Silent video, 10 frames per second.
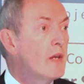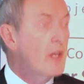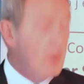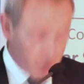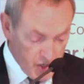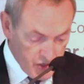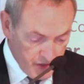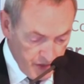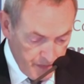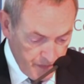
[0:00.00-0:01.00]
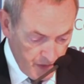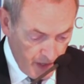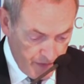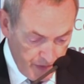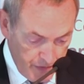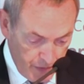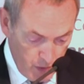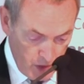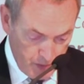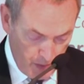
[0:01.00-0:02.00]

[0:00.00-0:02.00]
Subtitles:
Yet at present, a fifth of the world's